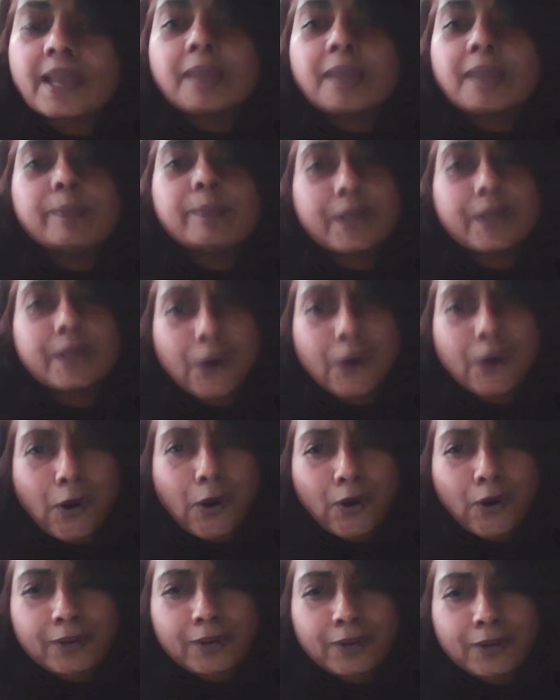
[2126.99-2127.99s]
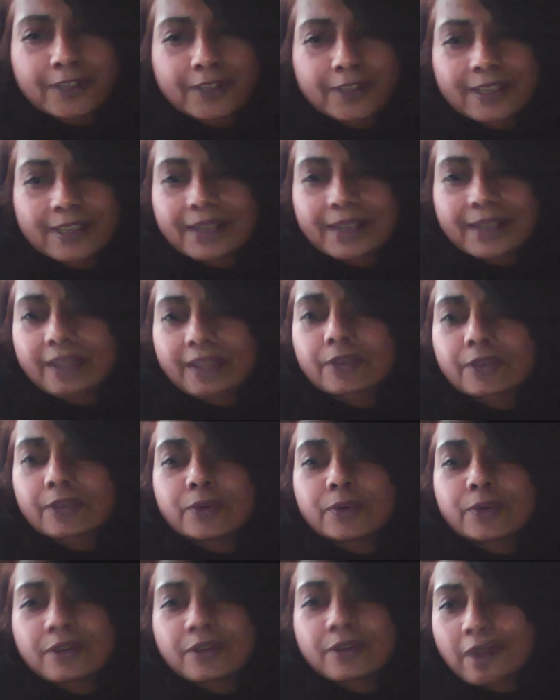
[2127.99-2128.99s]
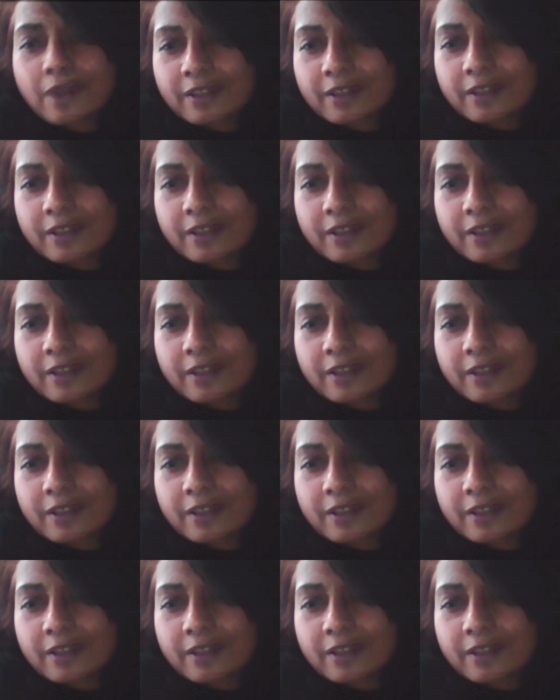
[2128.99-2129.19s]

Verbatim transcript: because it's like the coup de grace.